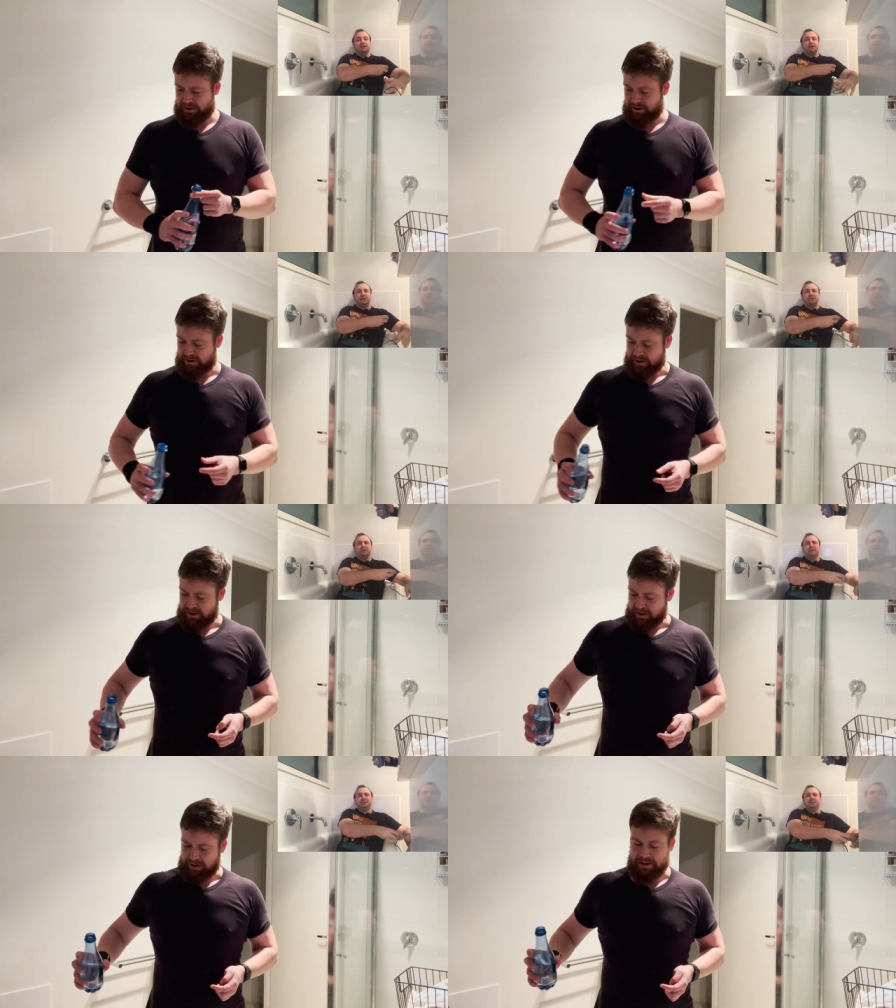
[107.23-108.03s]
Yeah.
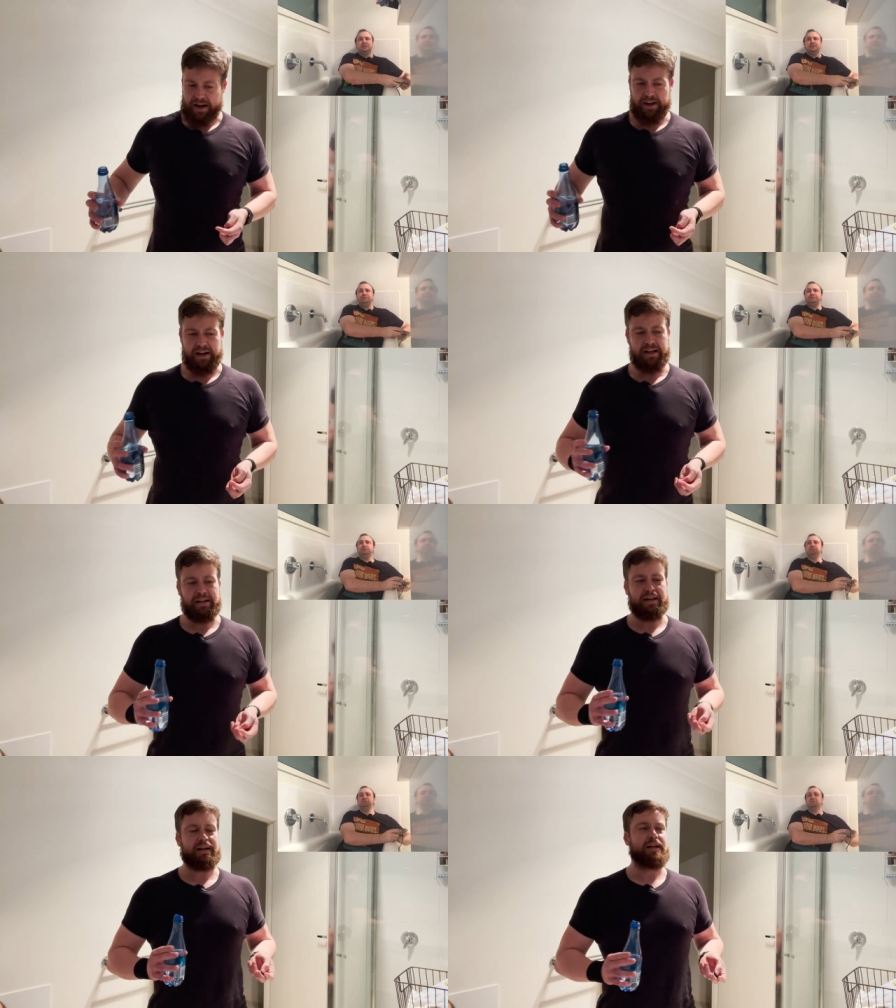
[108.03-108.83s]
Because I, I,
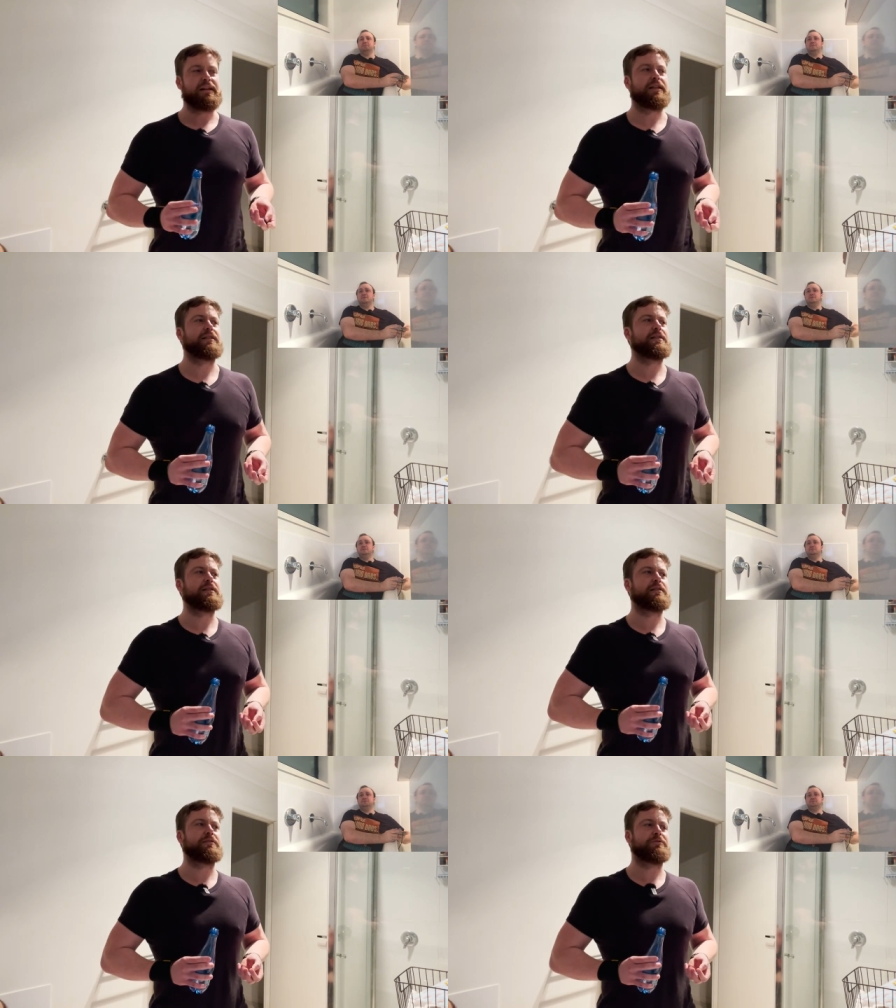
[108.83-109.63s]
I, I like the
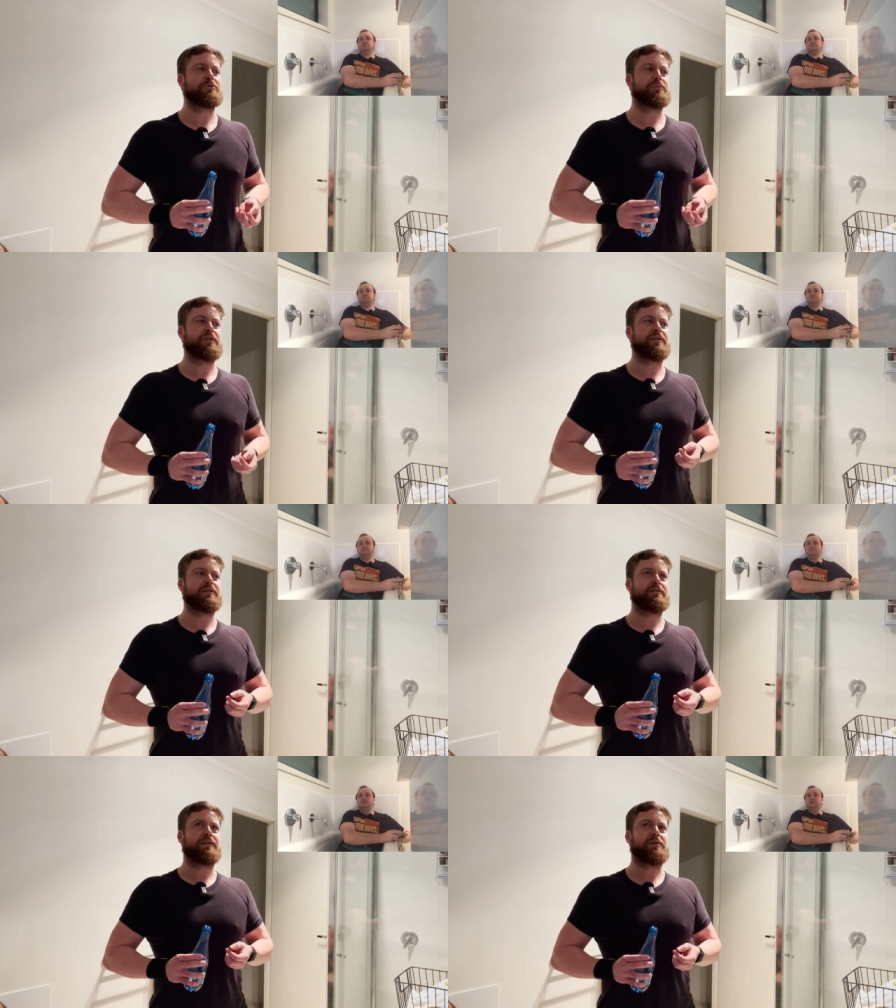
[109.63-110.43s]
idea of you
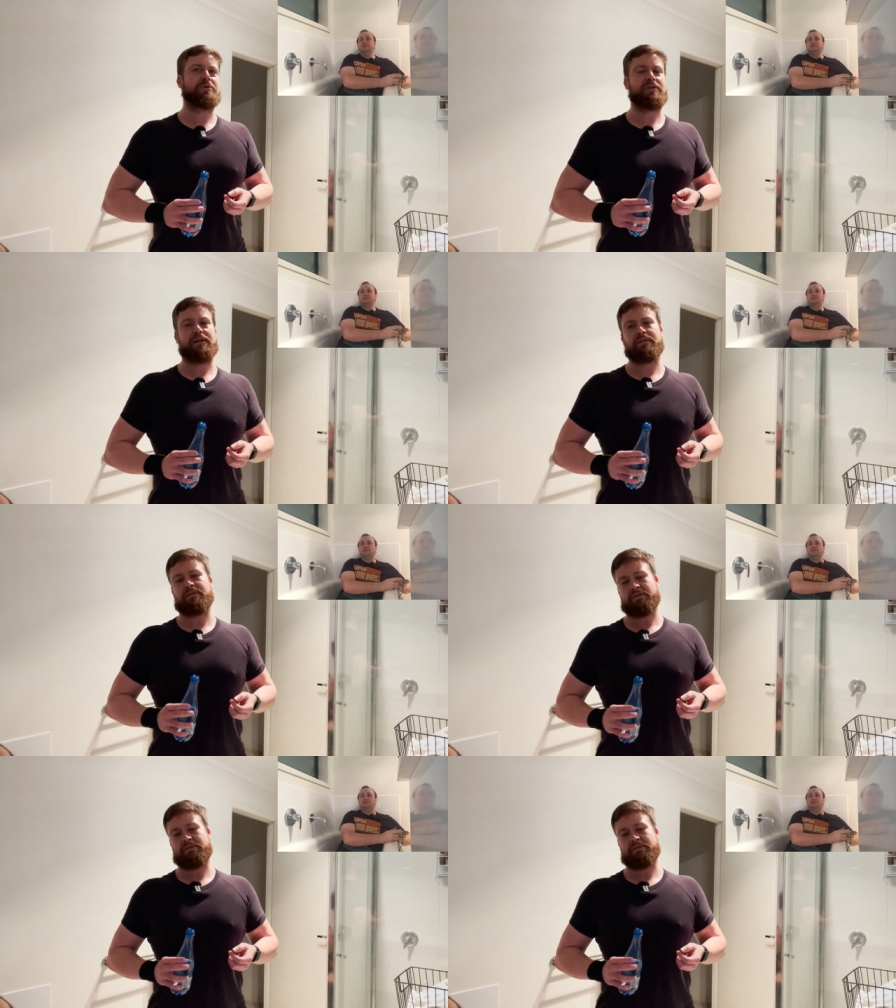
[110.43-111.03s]
being upset and